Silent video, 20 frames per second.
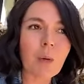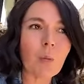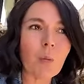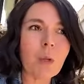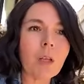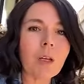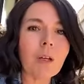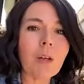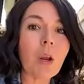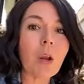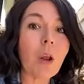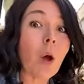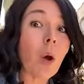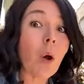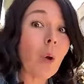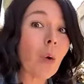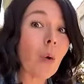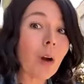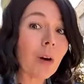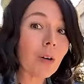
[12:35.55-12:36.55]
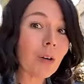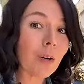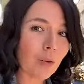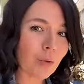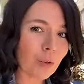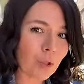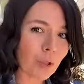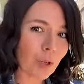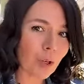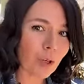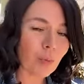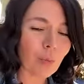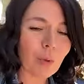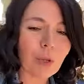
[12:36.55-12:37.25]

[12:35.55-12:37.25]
and we know our own dirt,